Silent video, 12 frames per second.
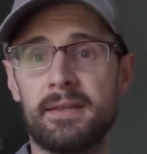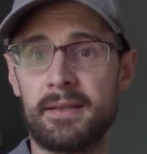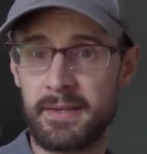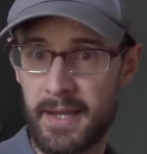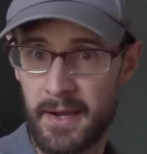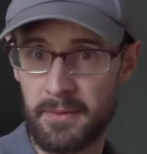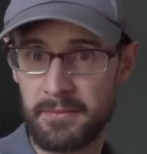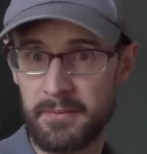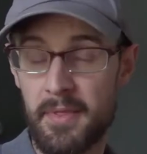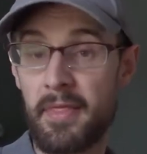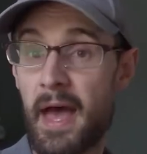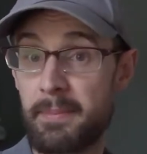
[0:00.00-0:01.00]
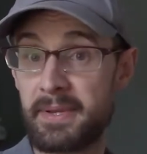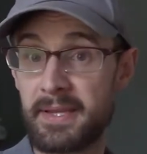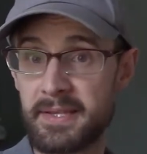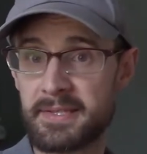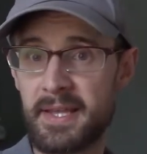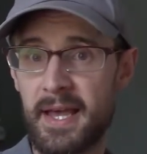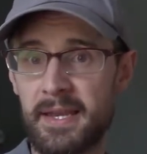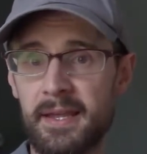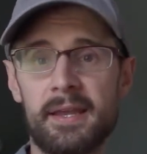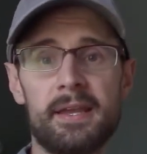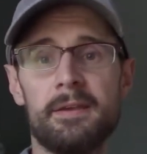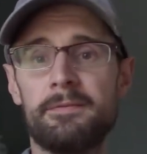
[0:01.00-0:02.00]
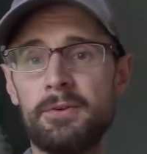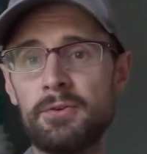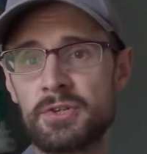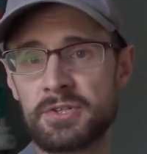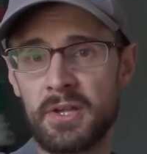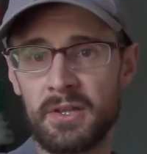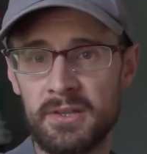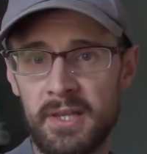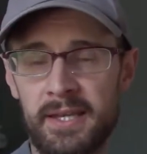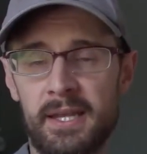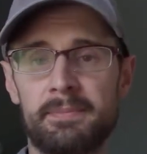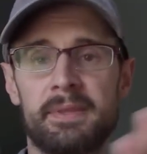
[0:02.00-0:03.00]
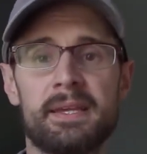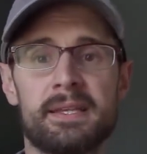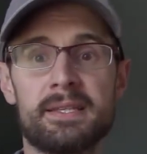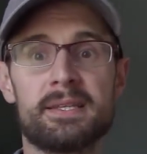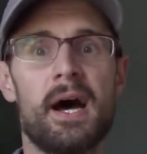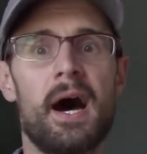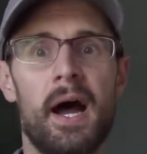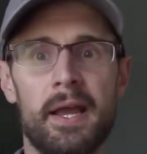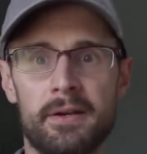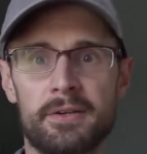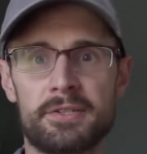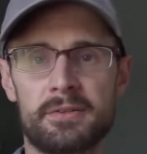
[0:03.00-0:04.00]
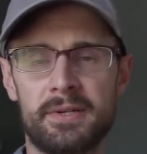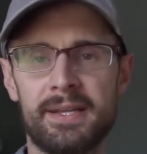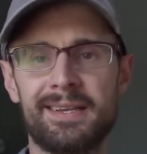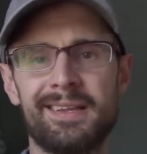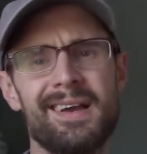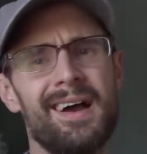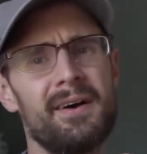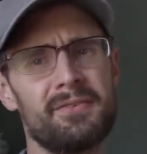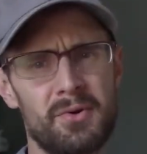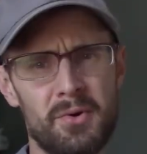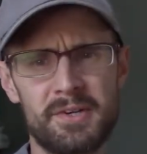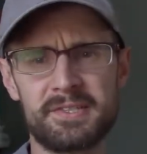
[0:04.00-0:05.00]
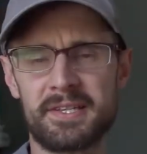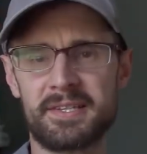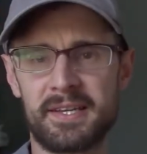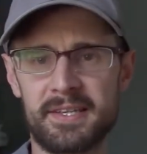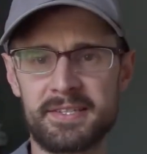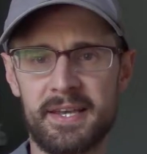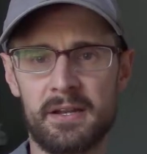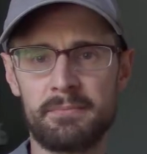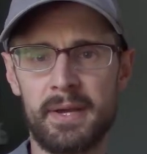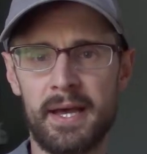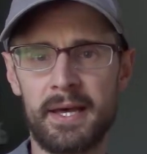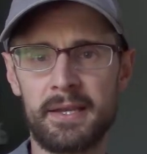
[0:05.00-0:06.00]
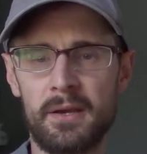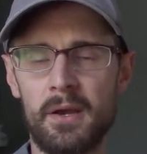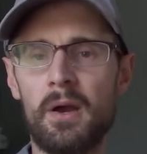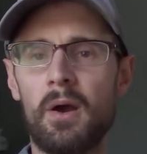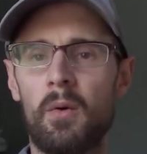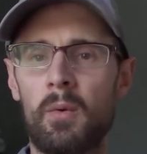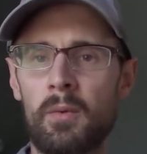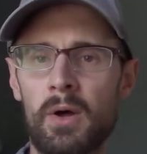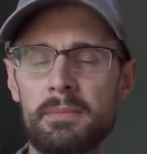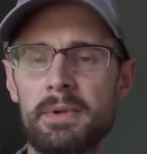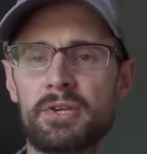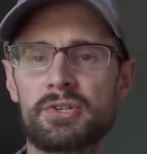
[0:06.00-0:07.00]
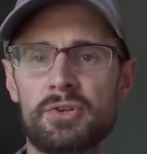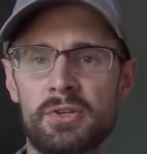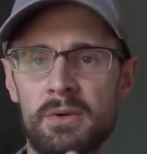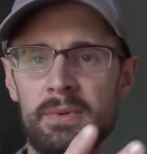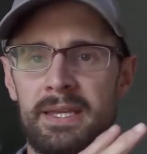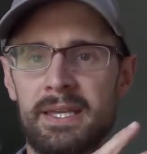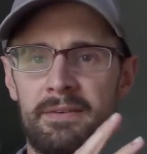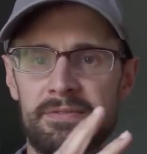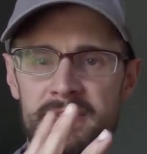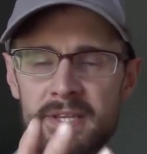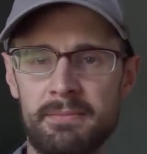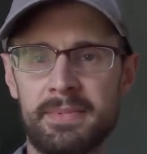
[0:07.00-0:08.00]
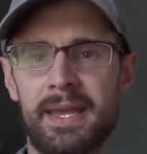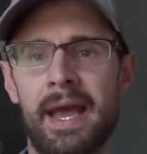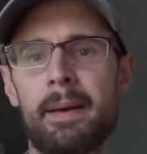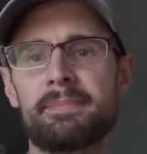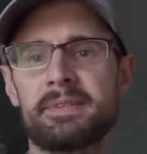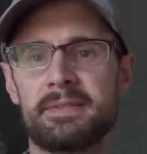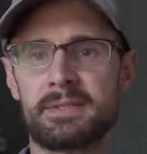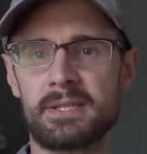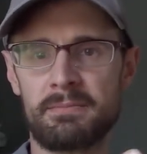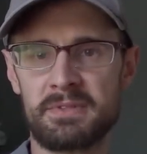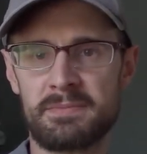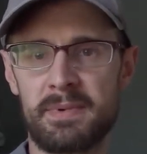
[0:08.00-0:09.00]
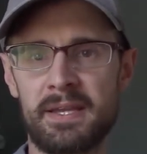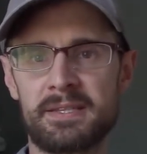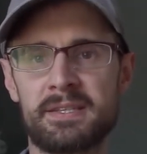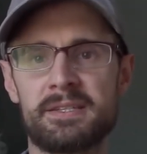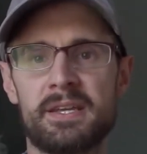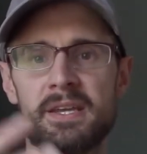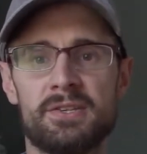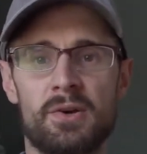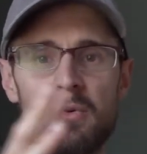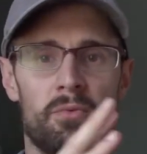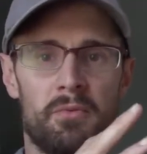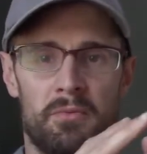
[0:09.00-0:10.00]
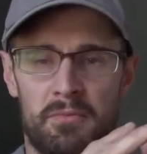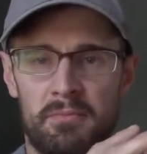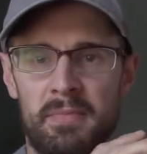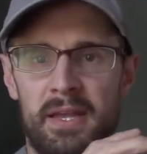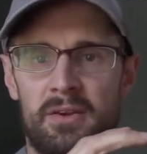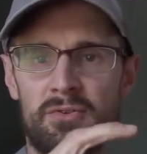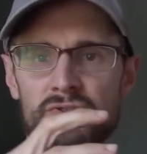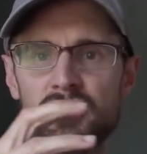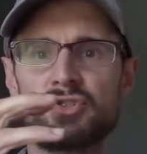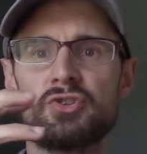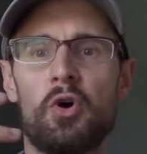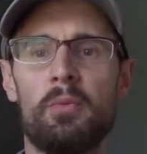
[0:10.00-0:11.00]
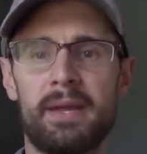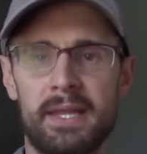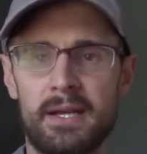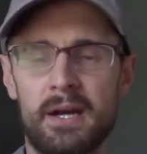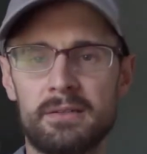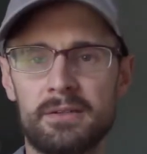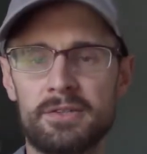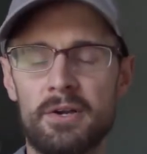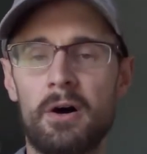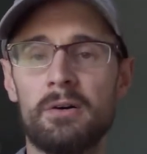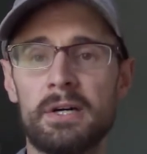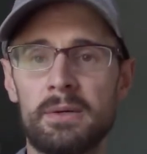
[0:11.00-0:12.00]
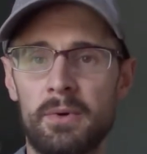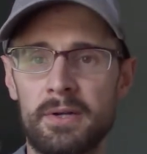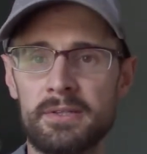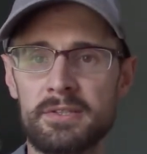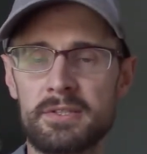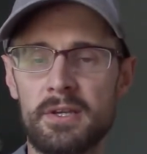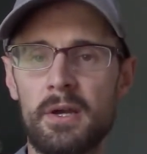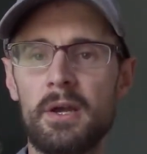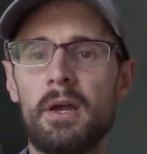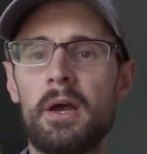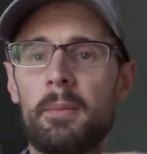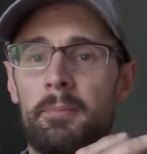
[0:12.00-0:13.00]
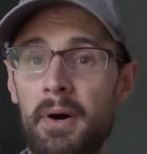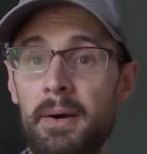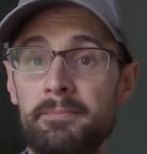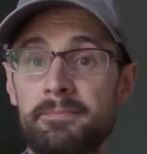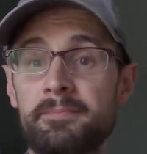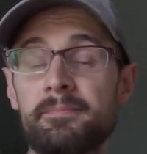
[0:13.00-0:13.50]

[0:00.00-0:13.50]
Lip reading: Now, that being said, if you just light up the entire screen, of course that's going to sound bad. We want to make sure that we give some gaps and some spaces and don't make so many colors all at once. But